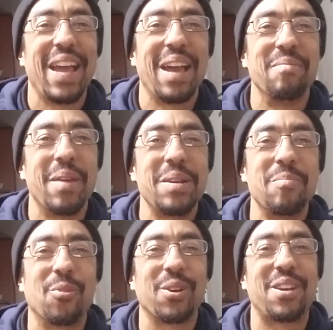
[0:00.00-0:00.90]
And many
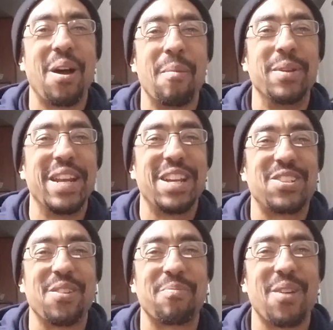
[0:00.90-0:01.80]
more
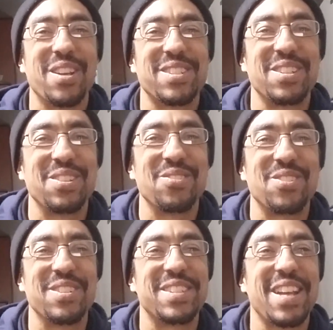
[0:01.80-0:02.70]
combination of
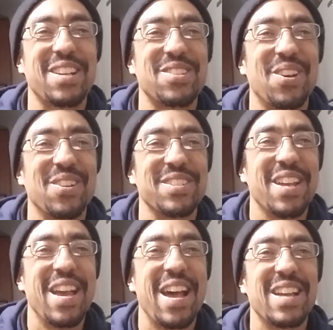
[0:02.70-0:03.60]
prostitution and sex dolls
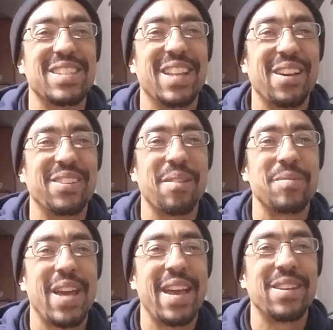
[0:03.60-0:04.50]
has allowed them
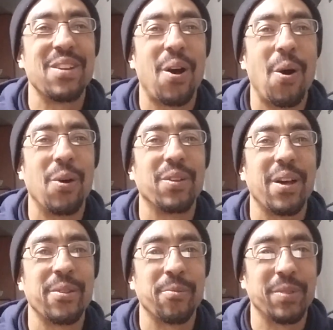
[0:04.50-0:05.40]
to end all
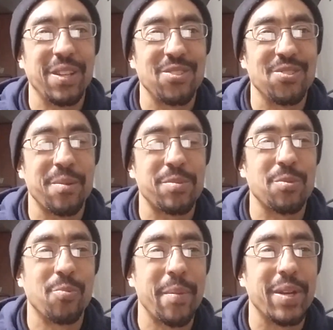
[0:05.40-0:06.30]
other relationships
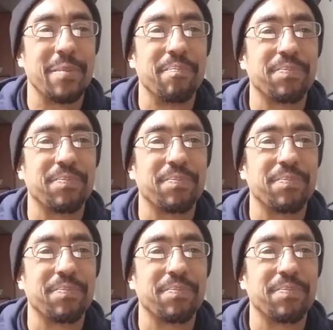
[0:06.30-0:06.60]
with women.